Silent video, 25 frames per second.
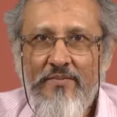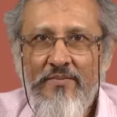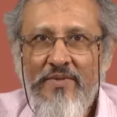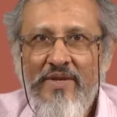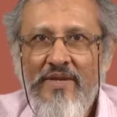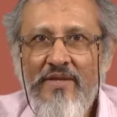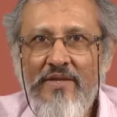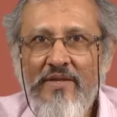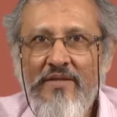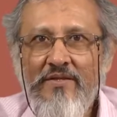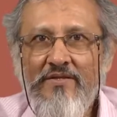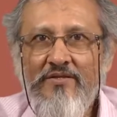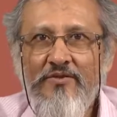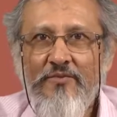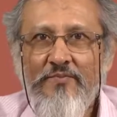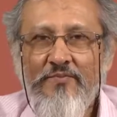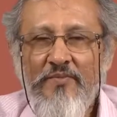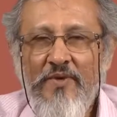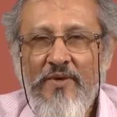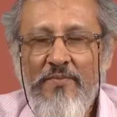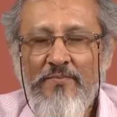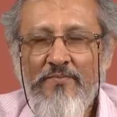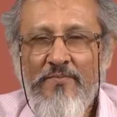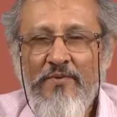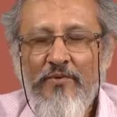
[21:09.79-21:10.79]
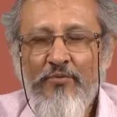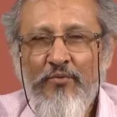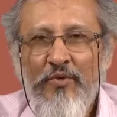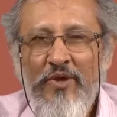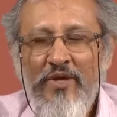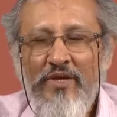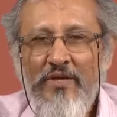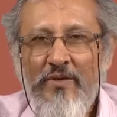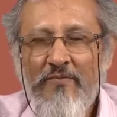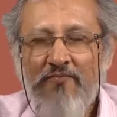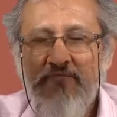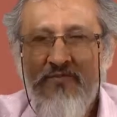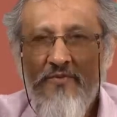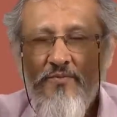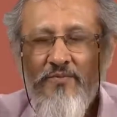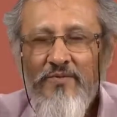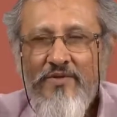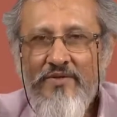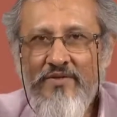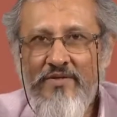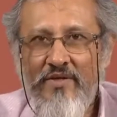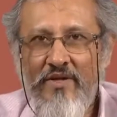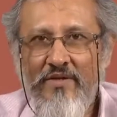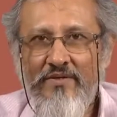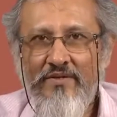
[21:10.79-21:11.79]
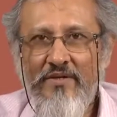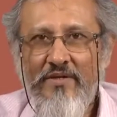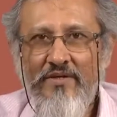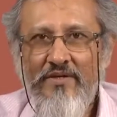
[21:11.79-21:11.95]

millions of people wake up from the dead